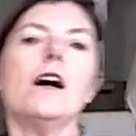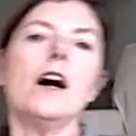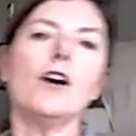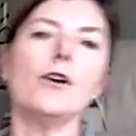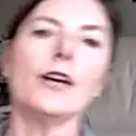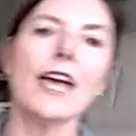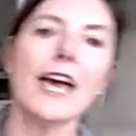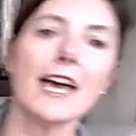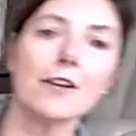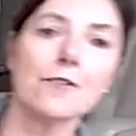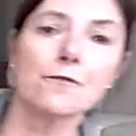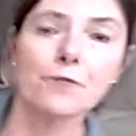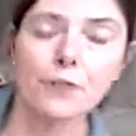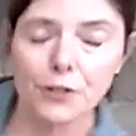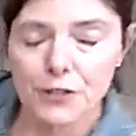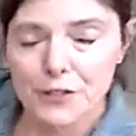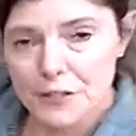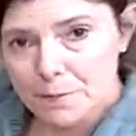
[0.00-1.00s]
Okay,
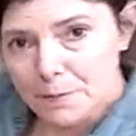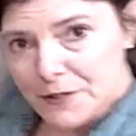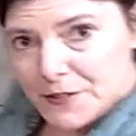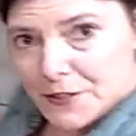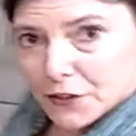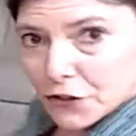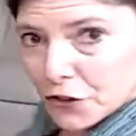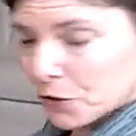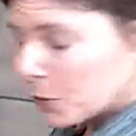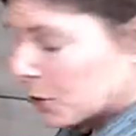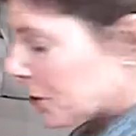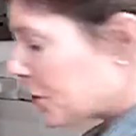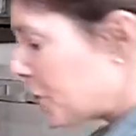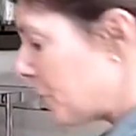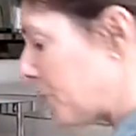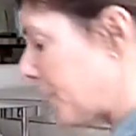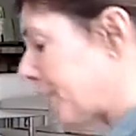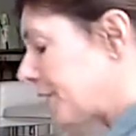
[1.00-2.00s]
first position we're
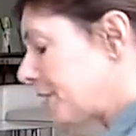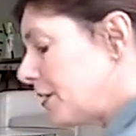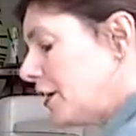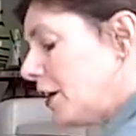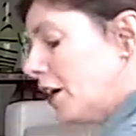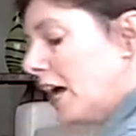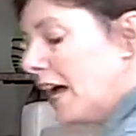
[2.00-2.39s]
doing,